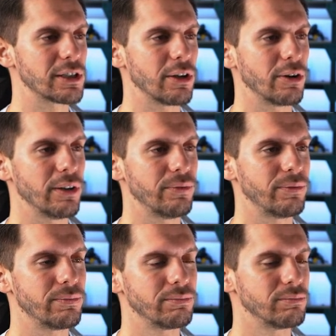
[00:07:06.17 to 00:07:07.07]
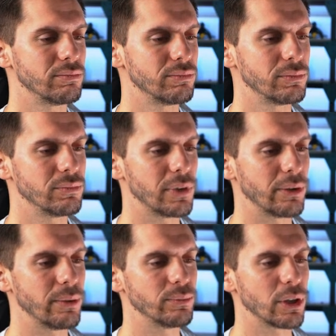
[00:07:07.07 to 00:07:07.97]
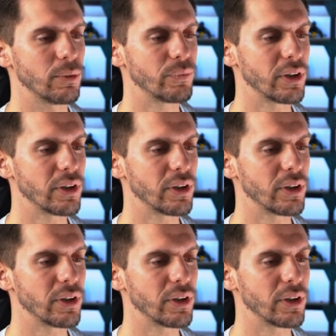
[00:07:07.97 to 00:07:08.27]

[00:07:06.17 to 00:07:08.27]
So if anyway, so